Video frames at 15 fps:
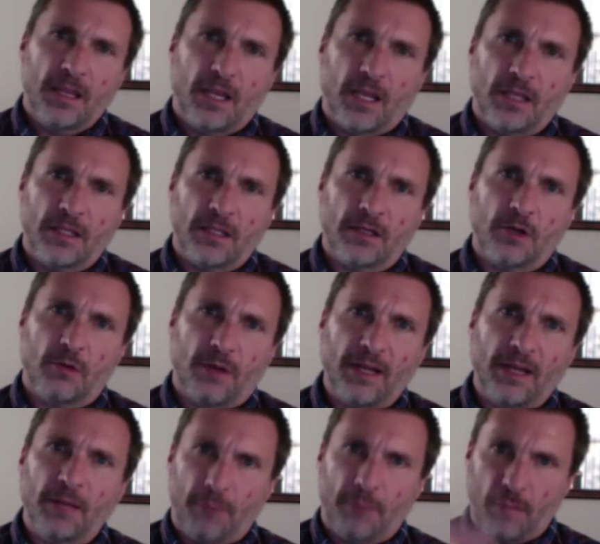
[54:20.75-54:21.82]
and then create
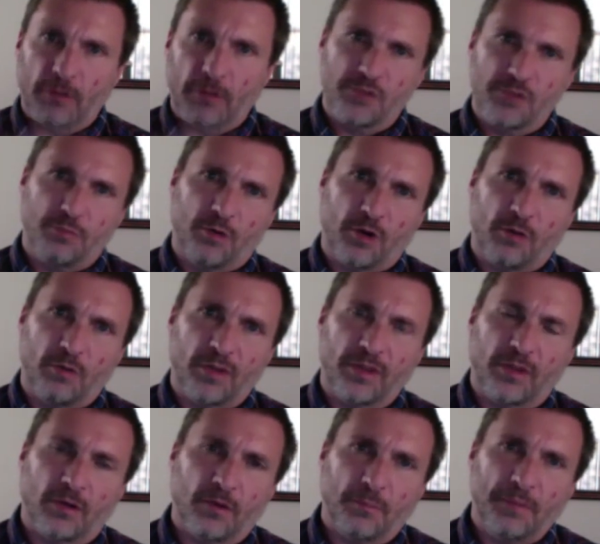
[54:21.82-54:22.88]
a published book with
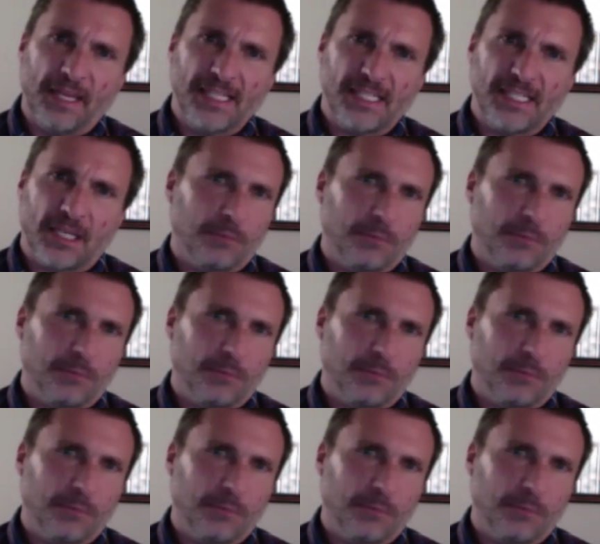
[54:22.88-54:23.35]
their piece in it,